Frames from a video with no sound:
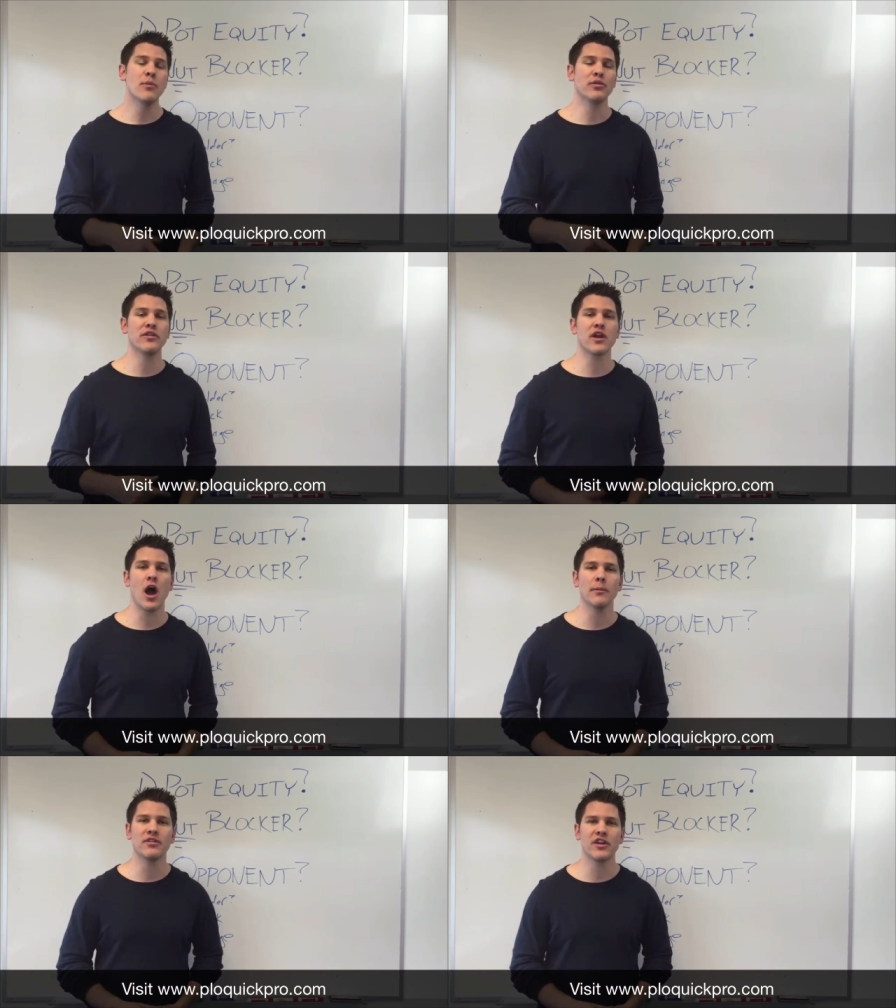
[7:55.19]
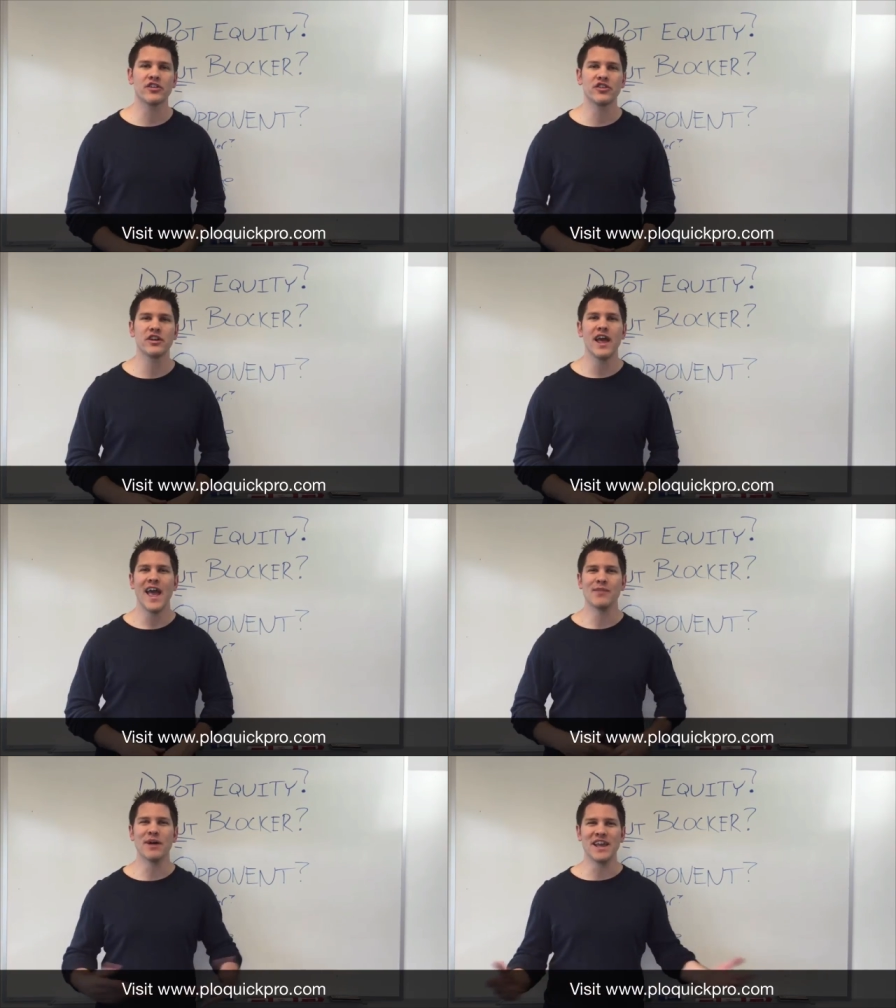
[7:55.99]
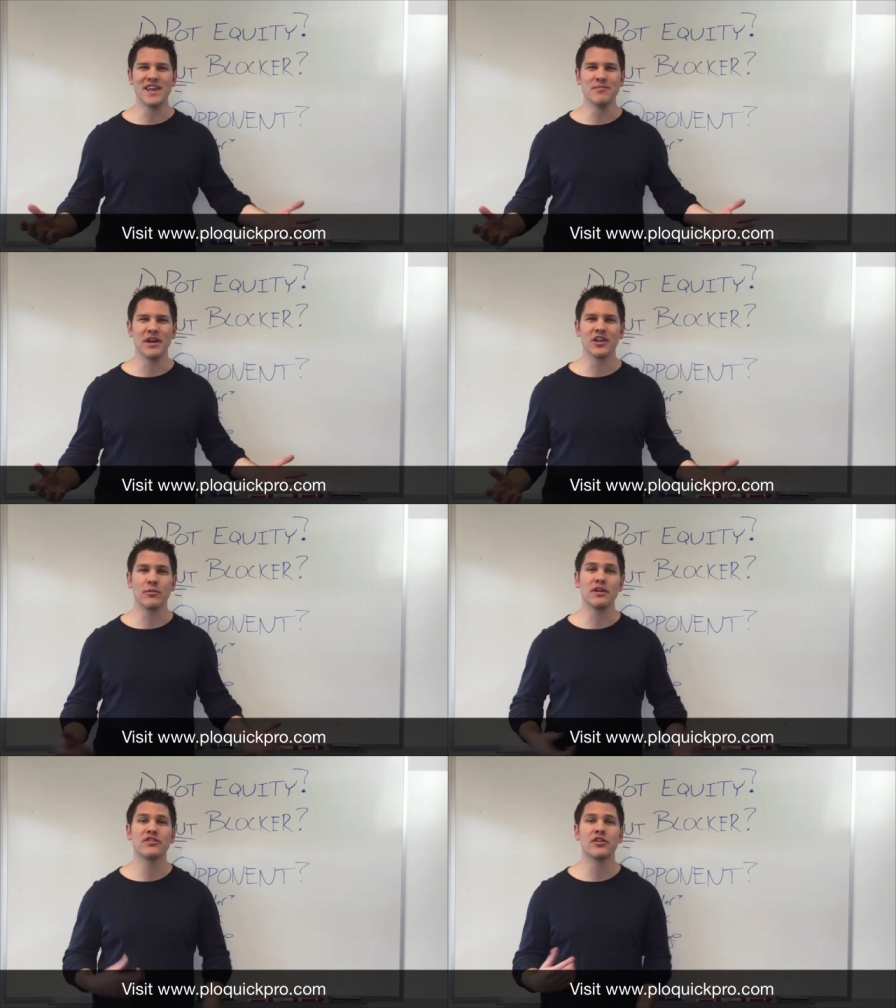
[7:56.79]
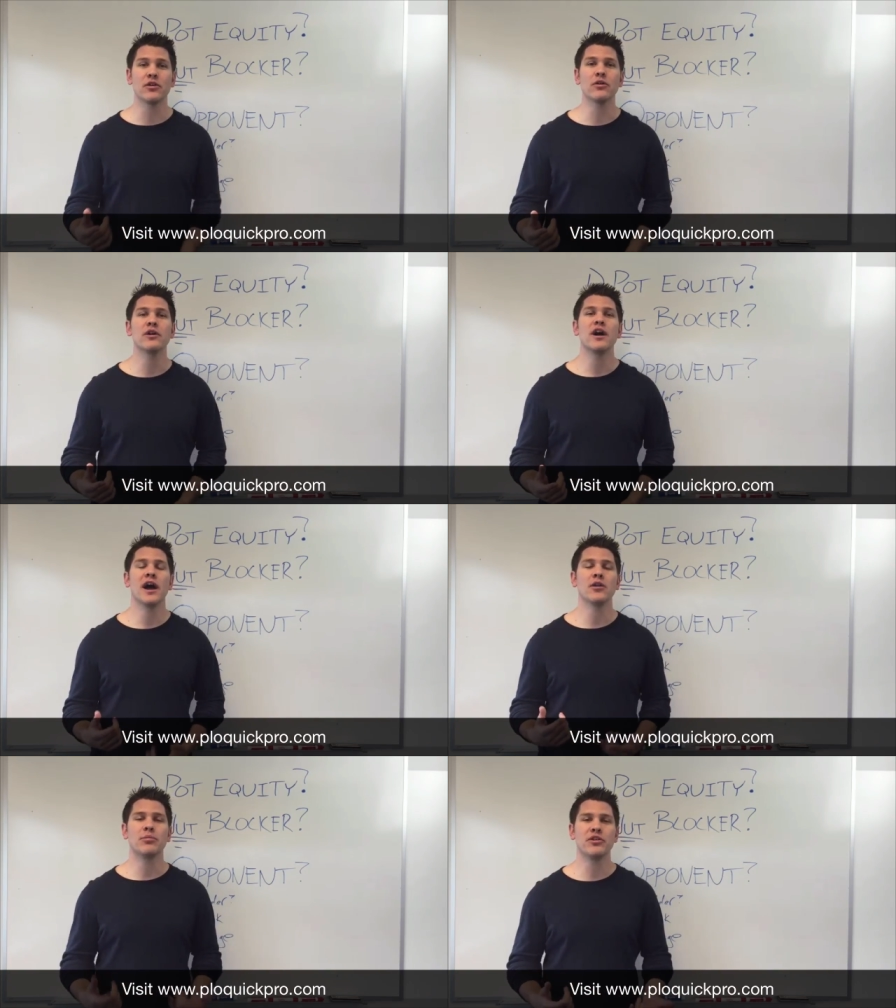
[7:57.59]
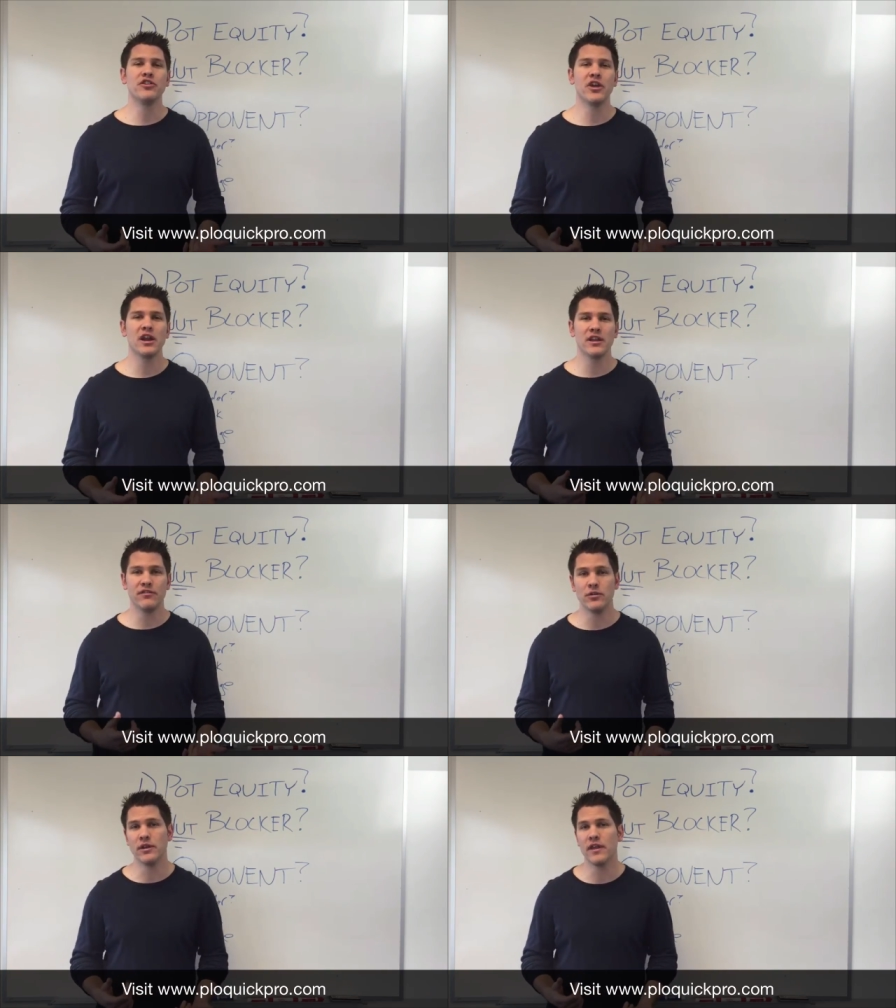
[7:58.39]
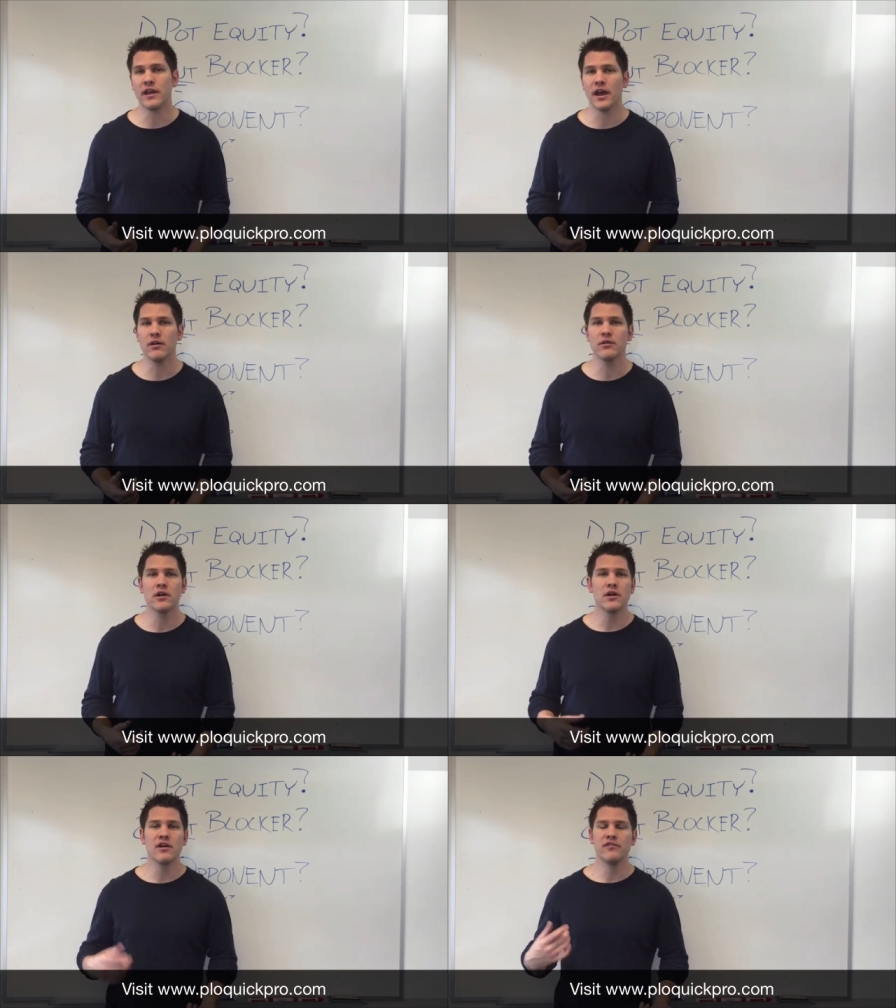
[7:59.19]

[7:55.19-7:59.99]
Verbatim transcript: both in the comments section and by emailing me, so I'd appreciate it if you did that now.